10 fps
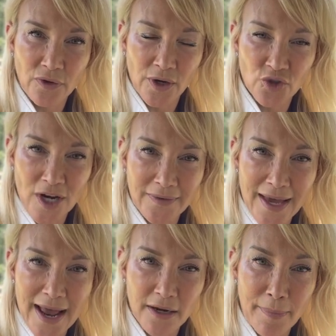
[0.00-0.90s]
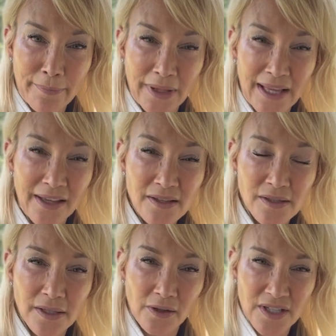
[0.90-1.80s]
You can check that out in my
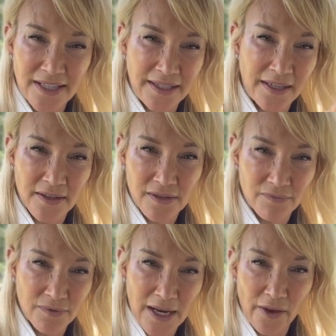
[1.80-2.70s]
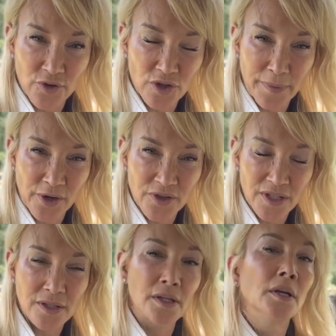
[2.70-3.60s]
playlists. It'll say Dina's television
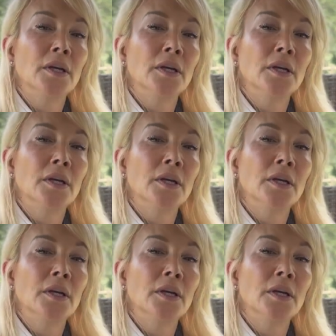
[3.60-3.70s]
appearances.